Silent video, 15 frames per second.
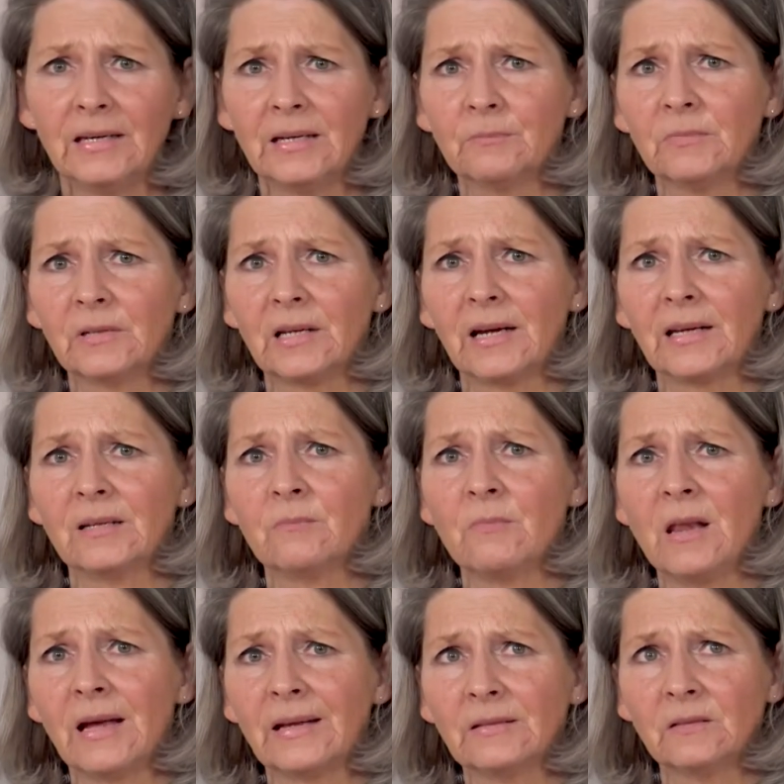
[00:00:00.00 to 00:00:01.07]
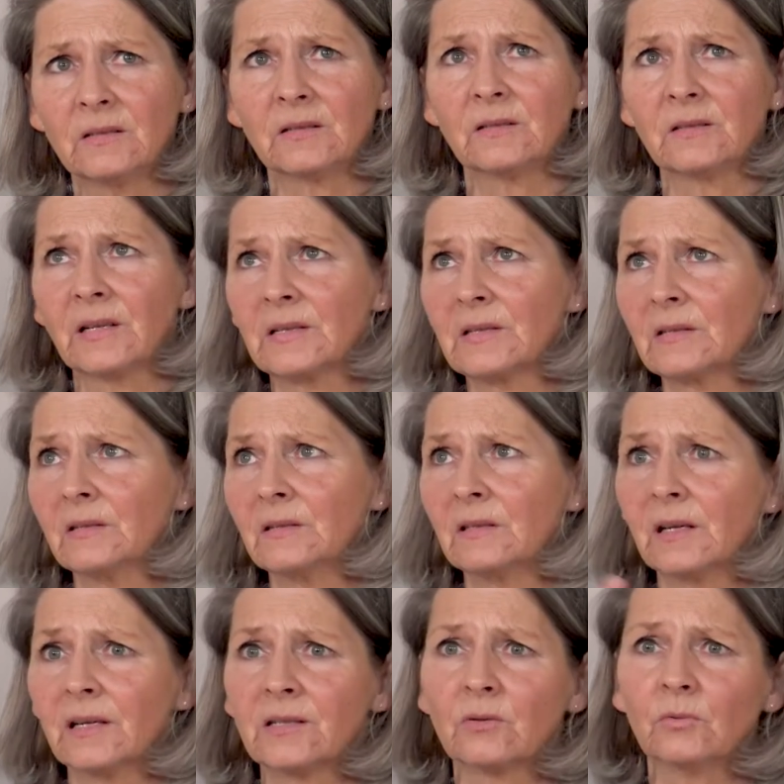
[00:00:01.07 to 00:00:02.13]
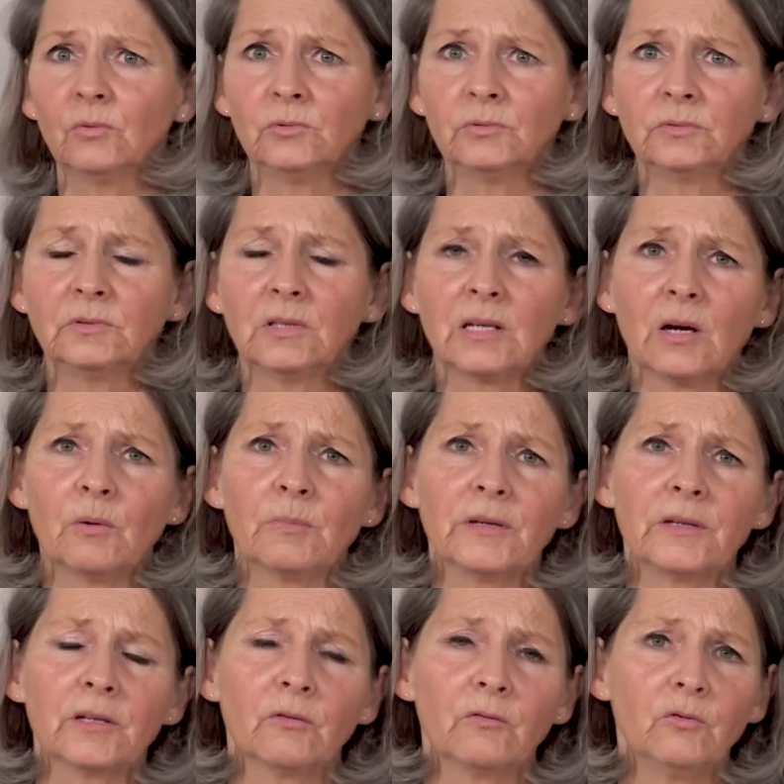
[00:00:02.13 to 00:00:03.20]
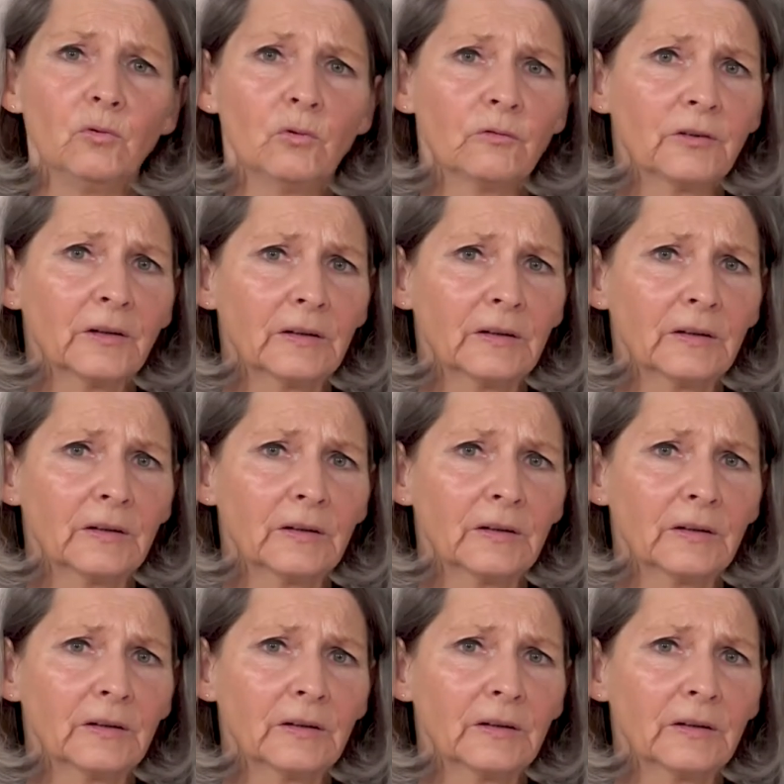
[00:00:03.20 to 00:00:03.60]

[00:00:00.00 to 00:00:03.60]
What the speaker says: We live in a country where air traffic is increasing all the time.